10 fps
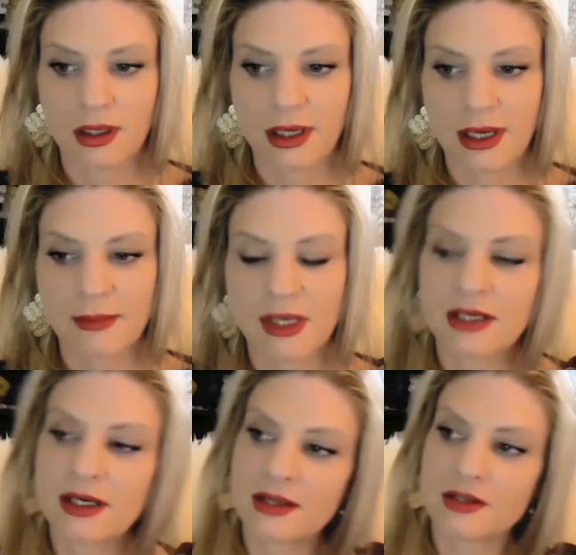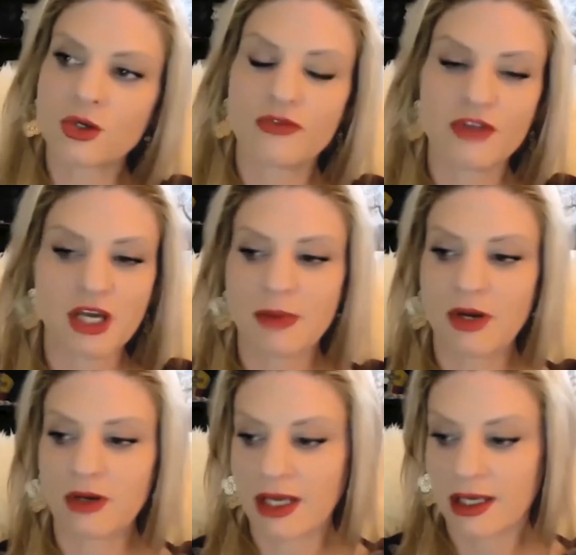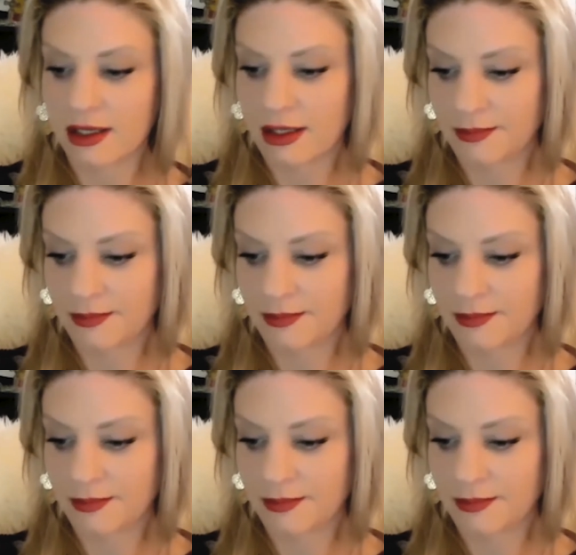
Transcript: I mean, so if you think about, like,